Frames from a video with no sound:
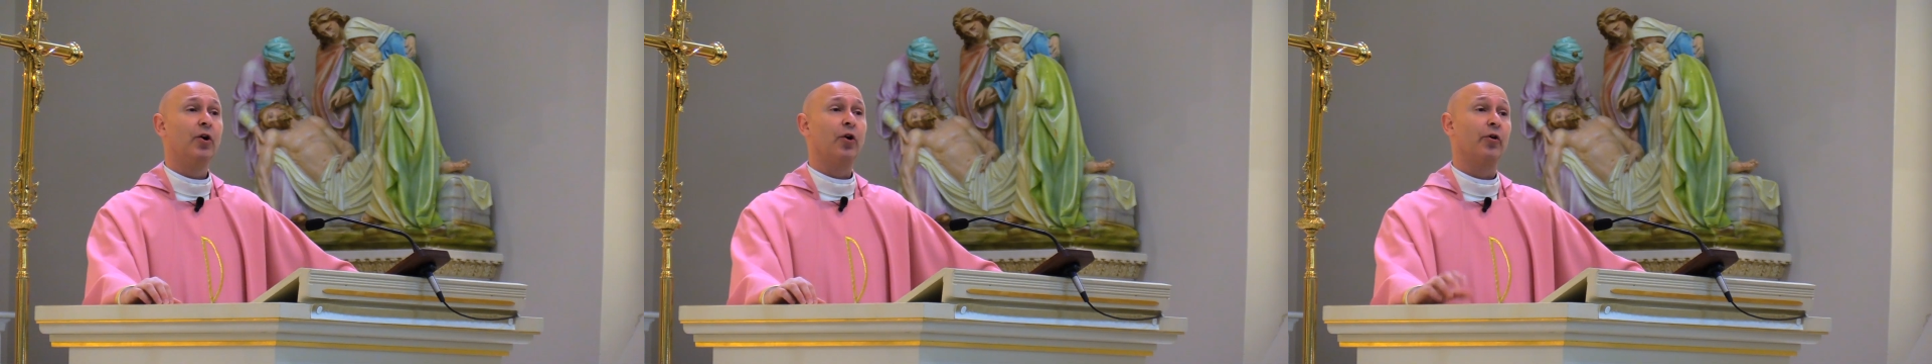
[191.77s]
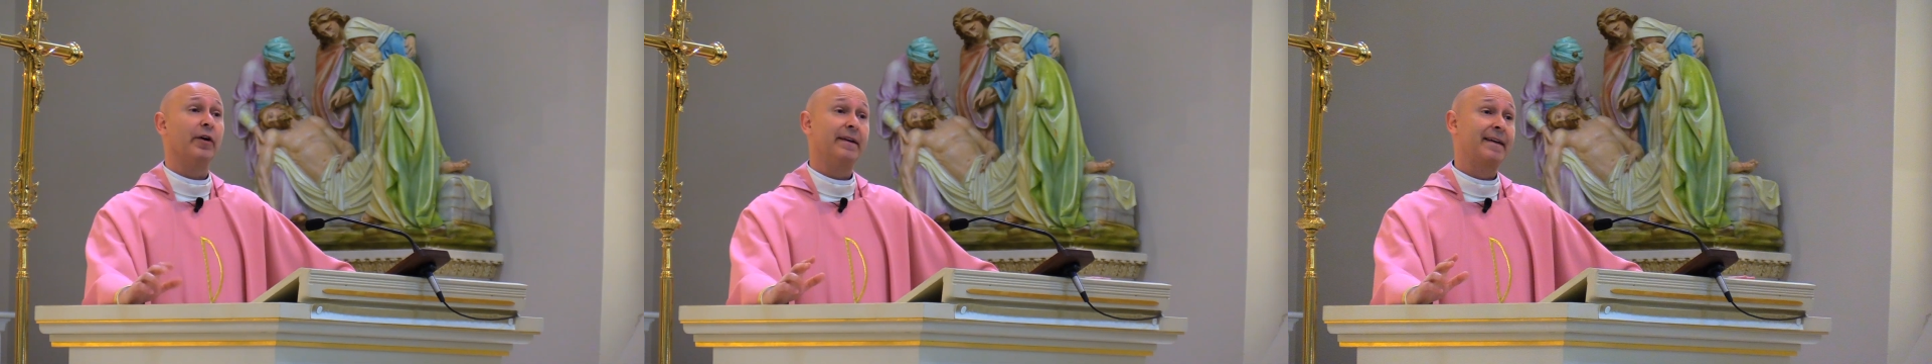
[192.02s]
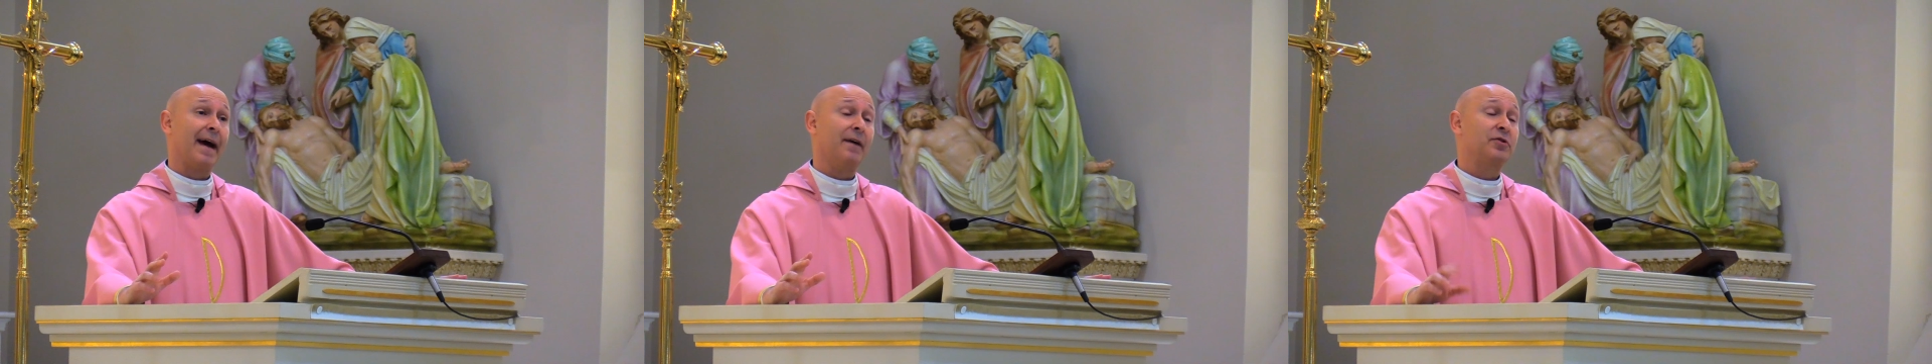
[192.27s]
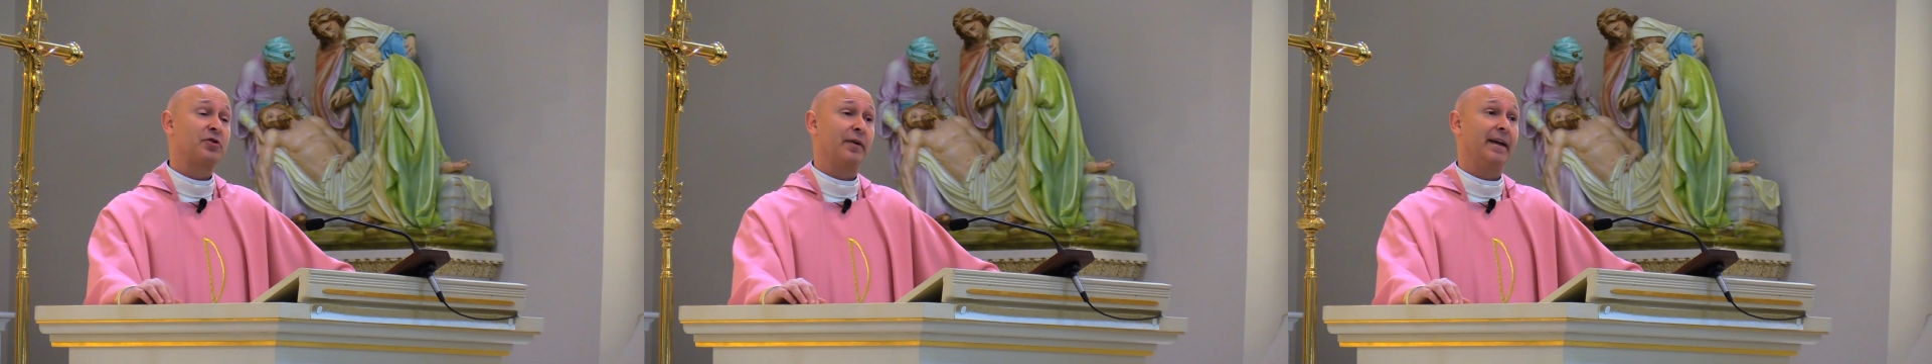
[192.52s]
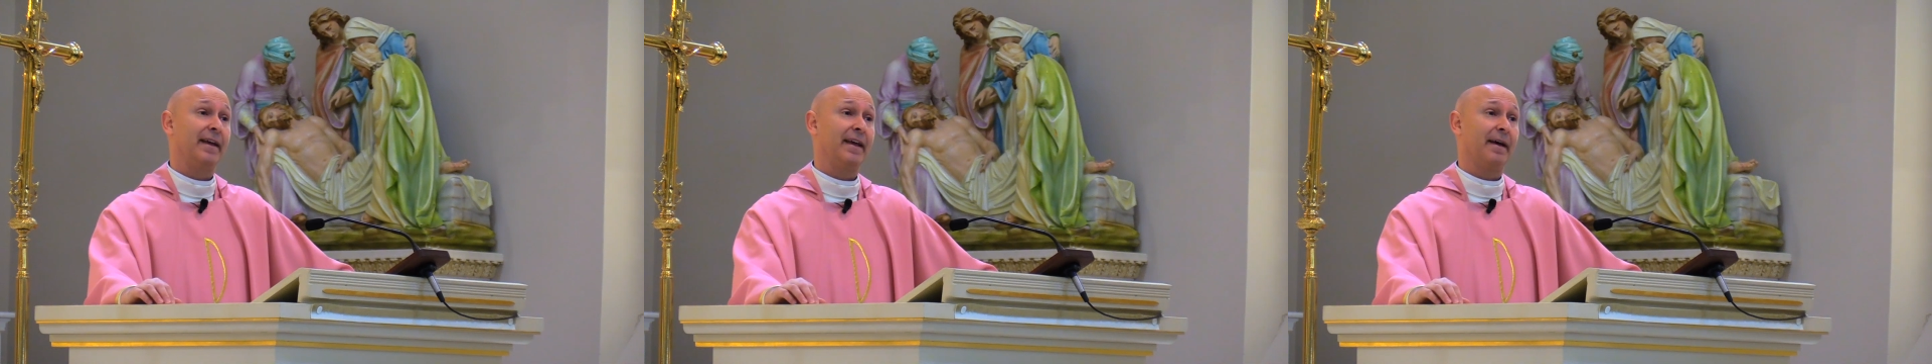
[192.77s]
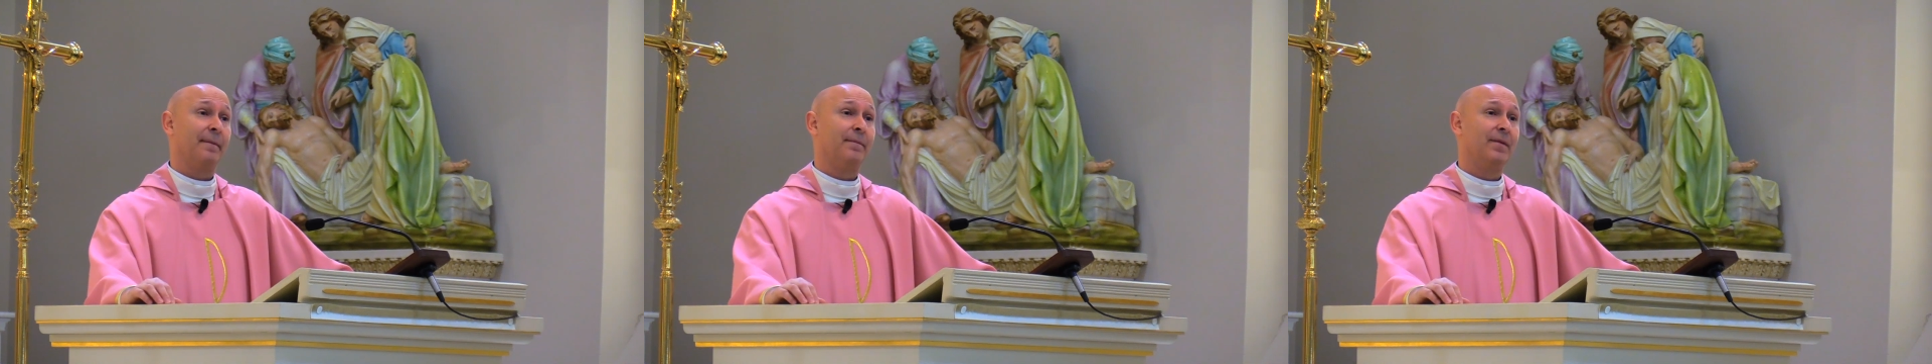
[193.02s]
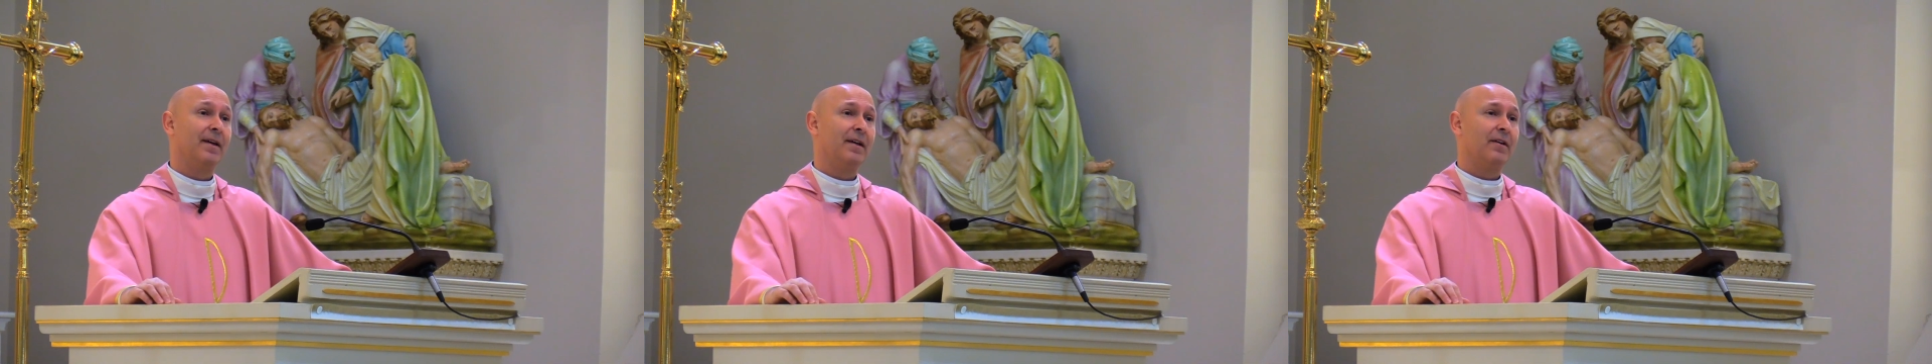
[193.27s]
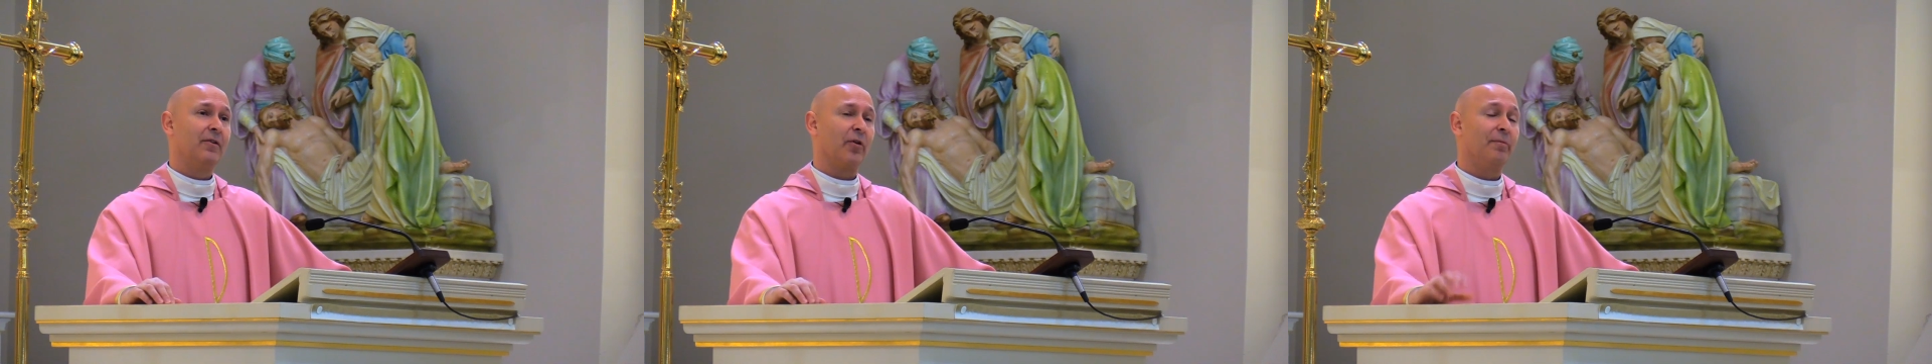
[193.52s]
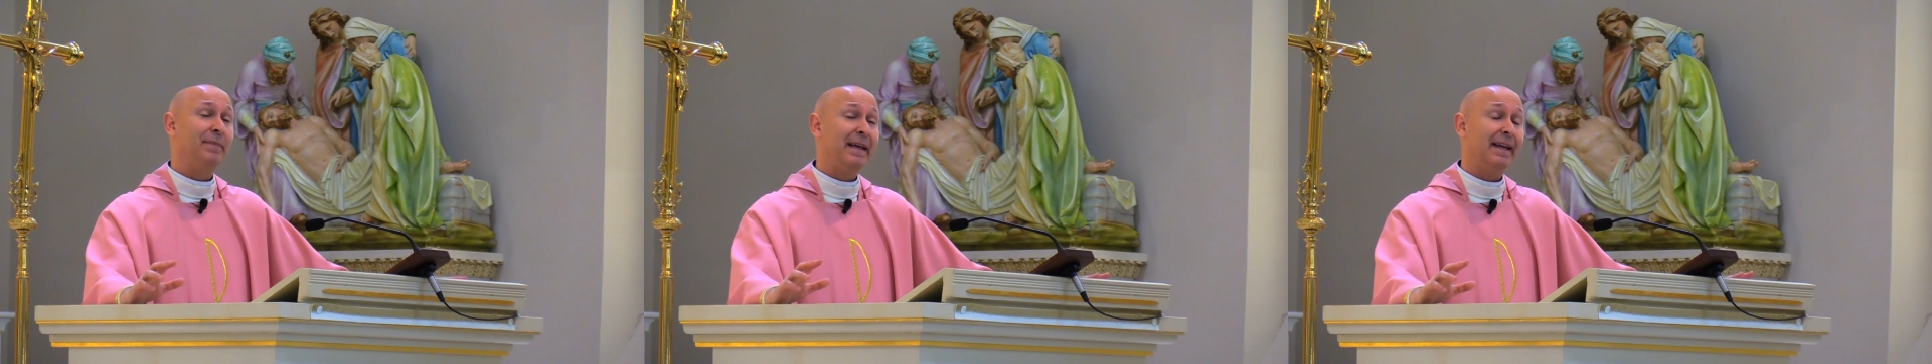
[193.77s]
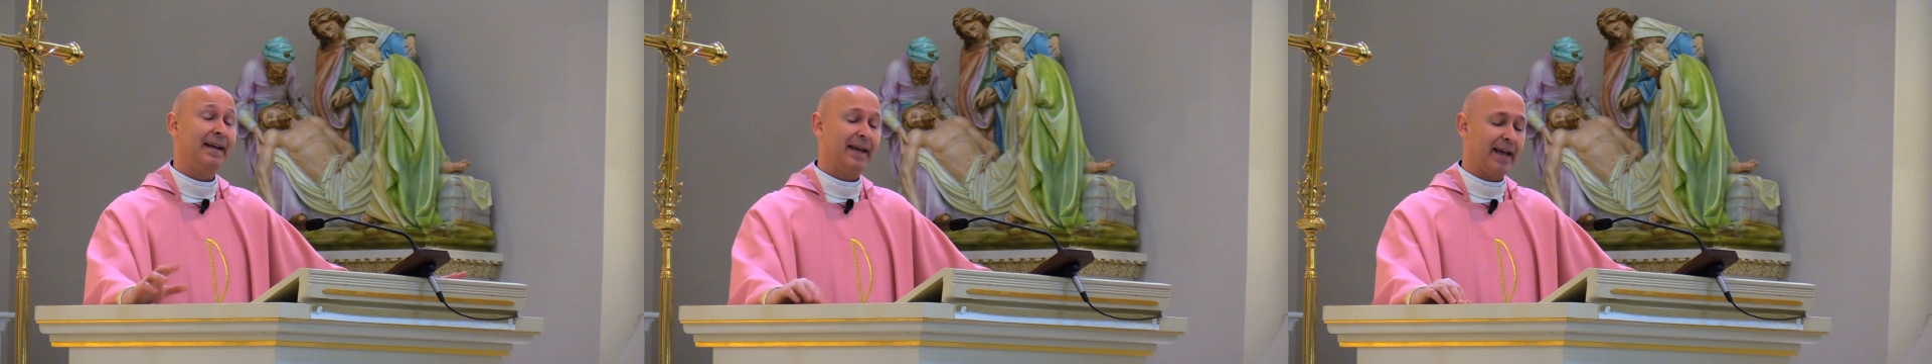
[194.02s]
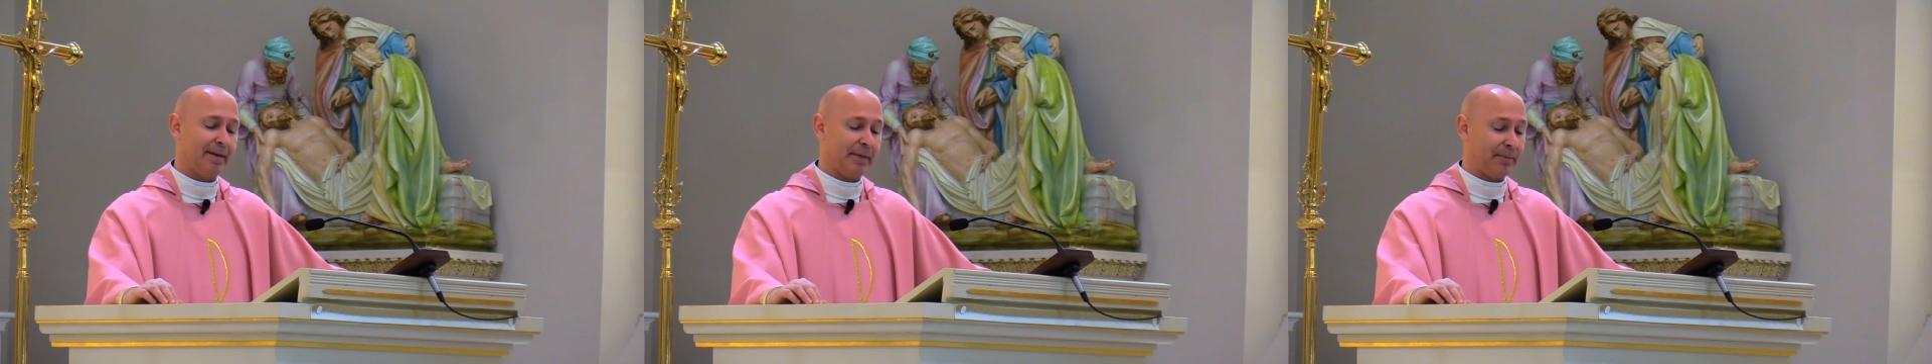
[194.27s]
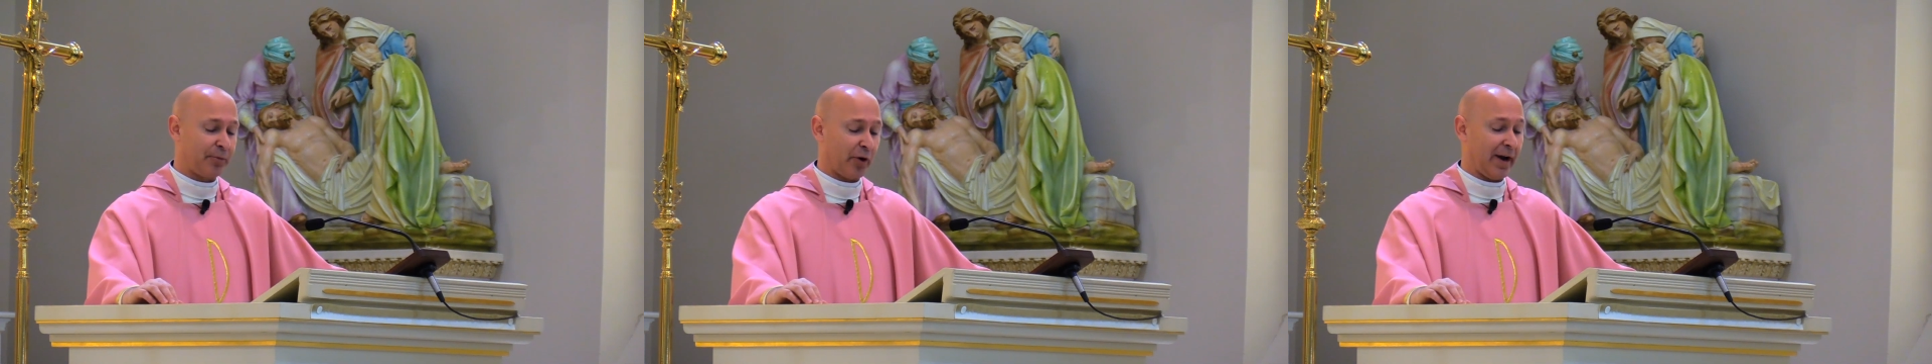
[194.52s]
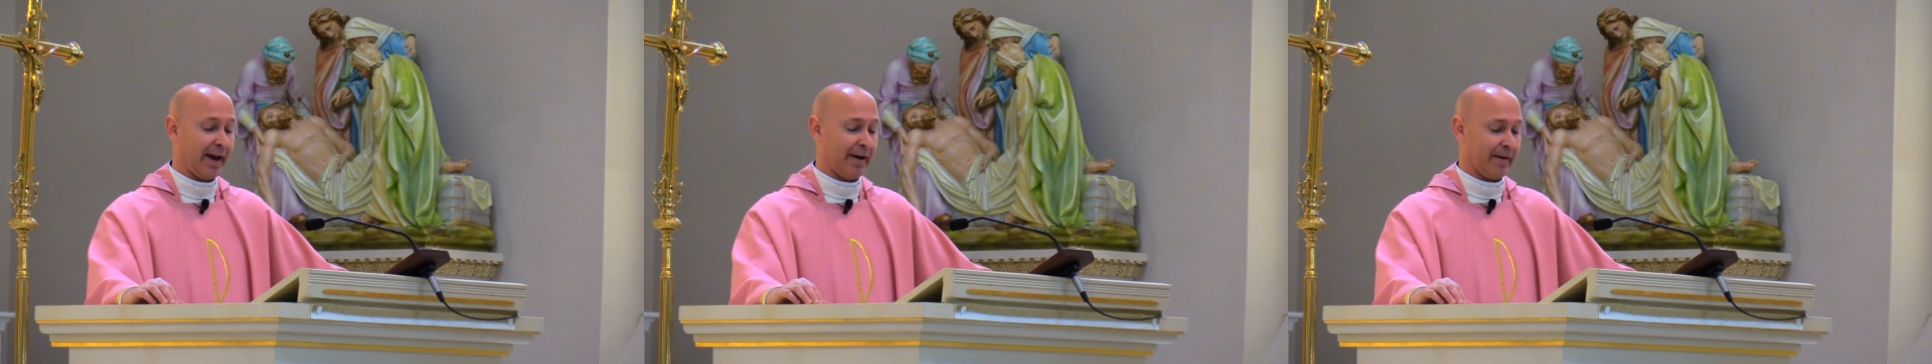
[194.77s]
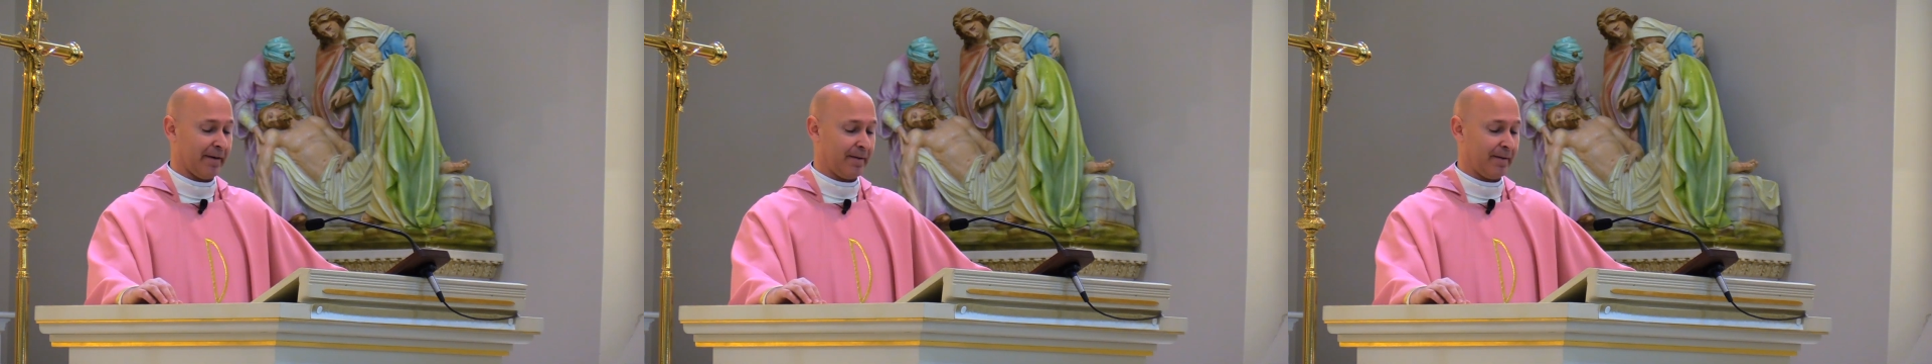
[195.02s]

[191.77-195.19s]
or encountering him or meeting him in prayer.